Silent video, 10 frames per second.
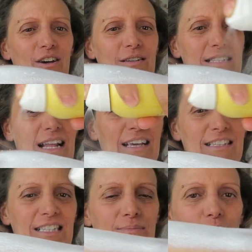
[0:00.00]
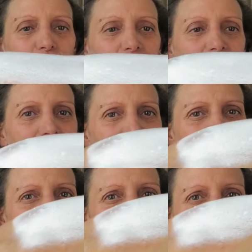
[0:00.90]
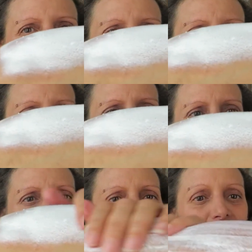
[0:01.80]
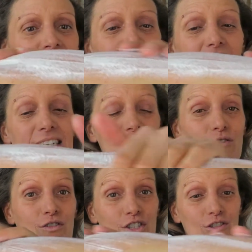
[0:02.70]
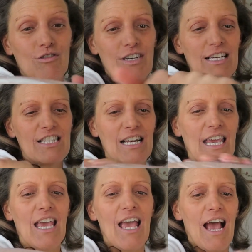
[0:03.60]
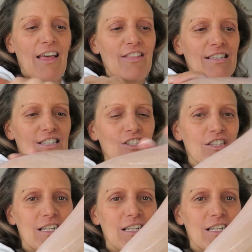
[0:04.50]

it's like a spray like that, And then this is ideal for children actually, and this just